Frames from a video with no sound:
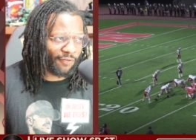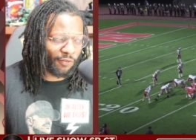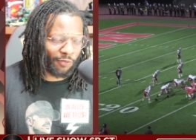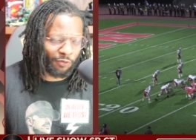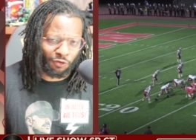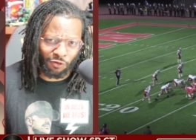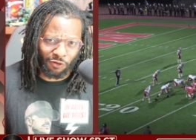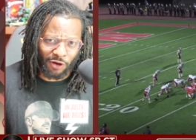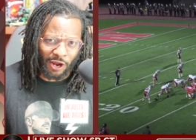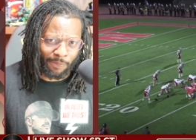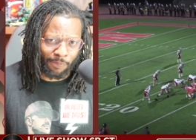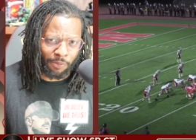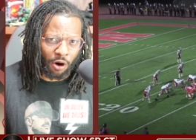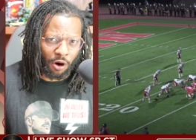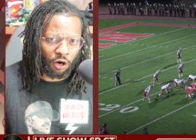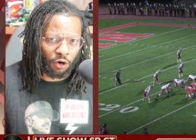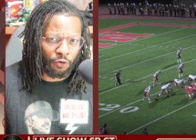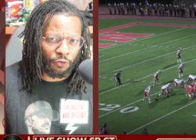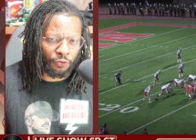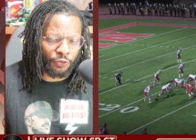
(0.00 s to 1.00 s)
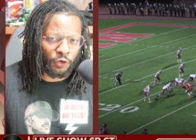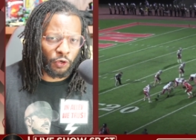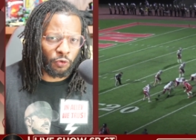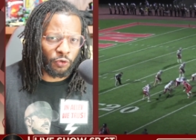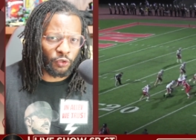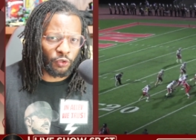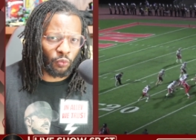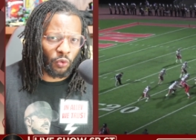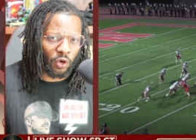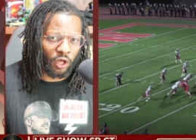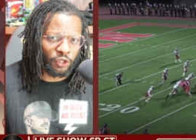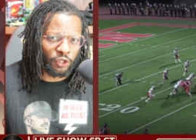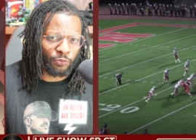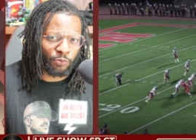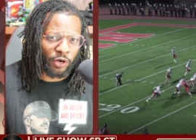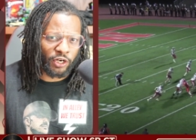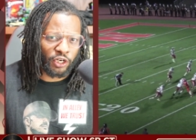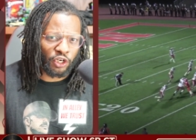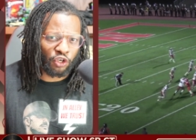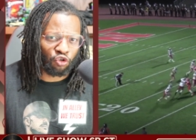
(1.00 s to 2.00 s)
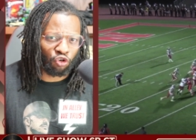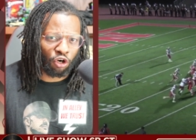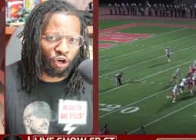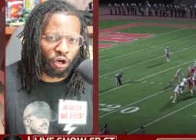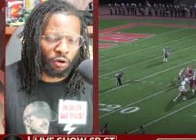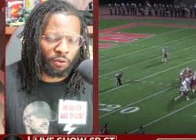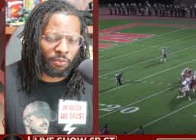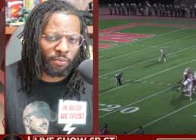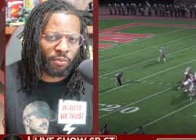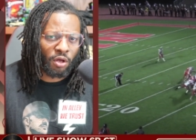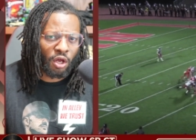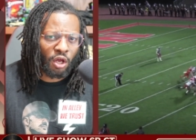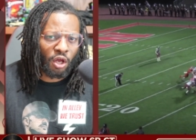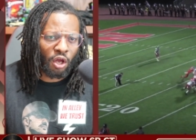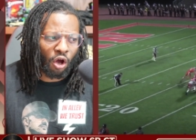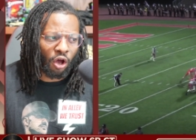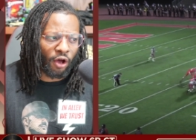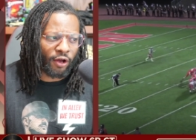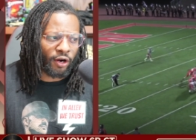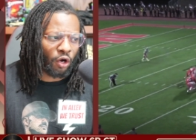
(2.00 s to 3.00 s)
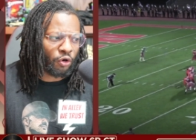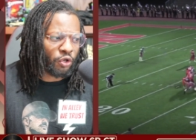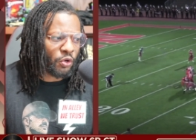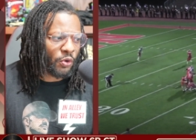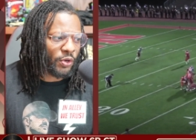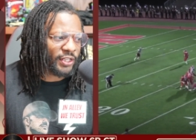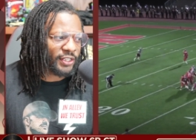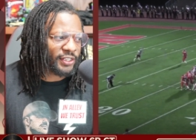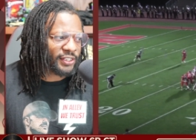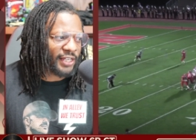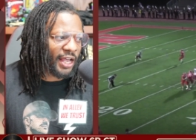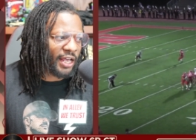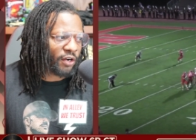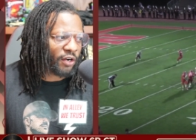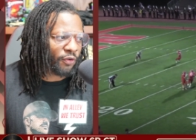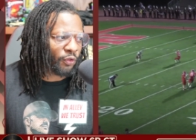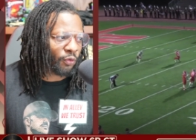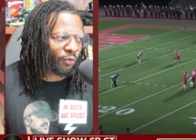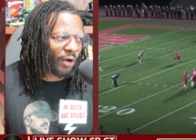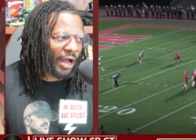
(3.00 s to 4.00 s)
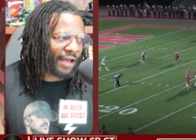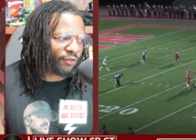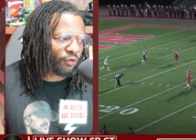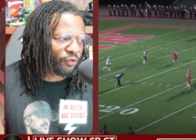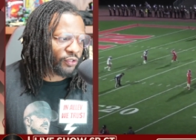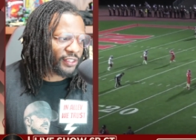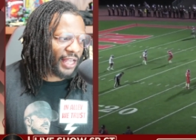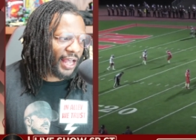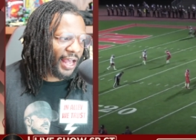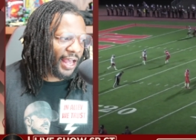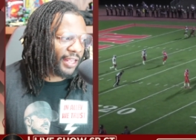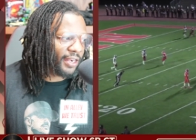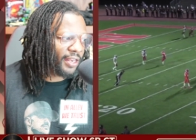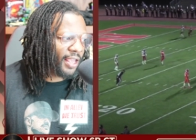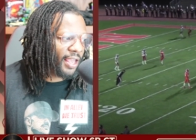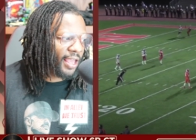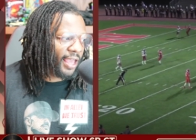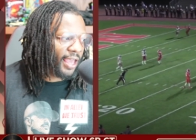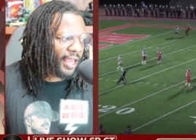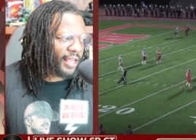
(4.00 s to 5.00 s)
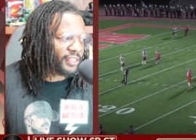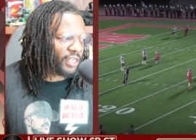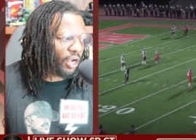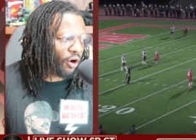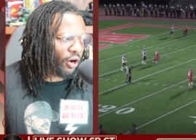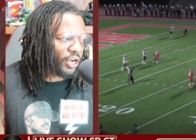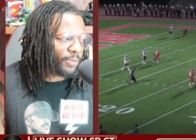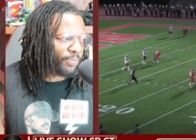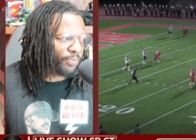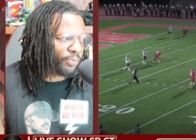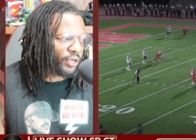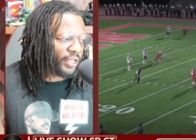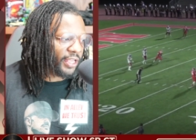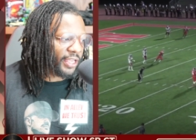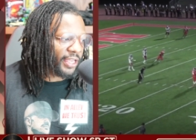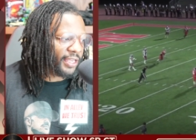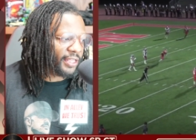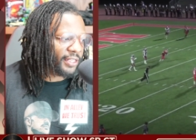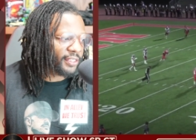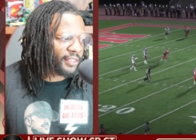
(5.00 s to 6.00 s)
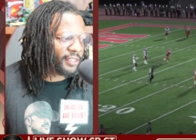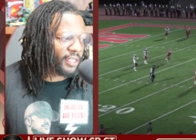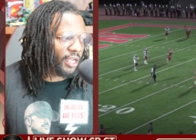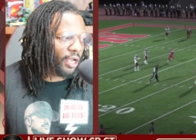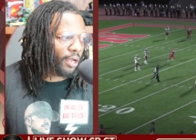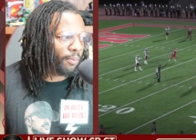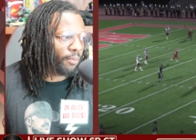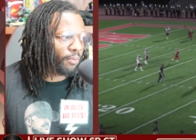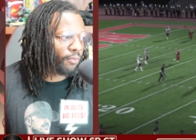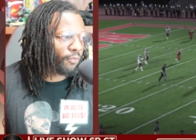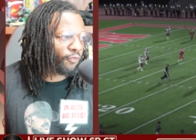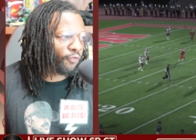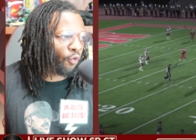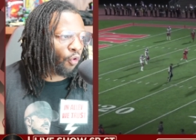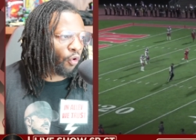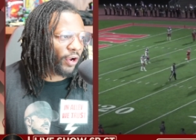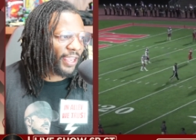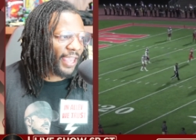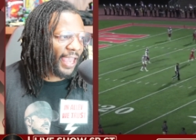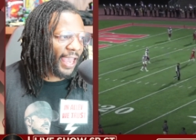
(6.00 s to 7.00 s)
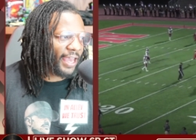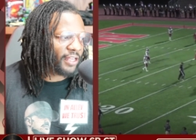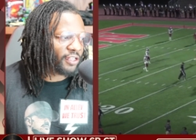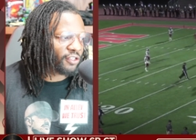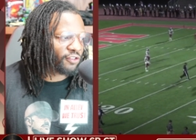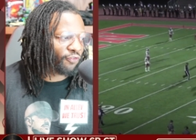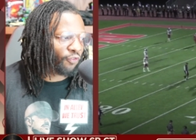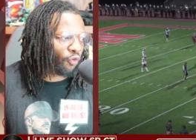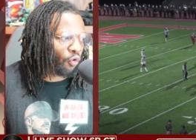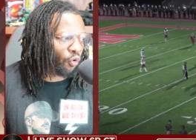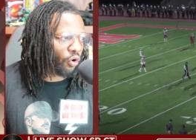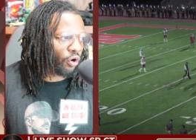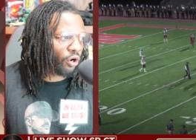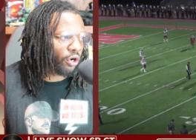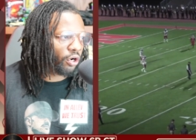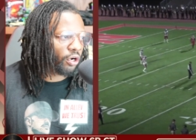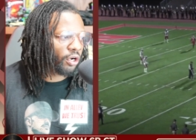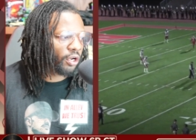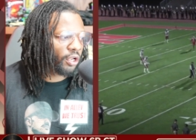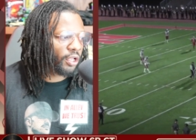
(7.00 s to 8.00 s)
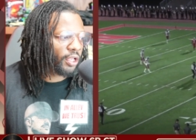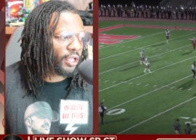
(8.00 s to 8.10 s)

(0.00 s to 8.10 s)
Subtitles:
If I'm correct, Parker Thune as well as Brandon Drum at OU Insider on the rival side has already put in some forecasts for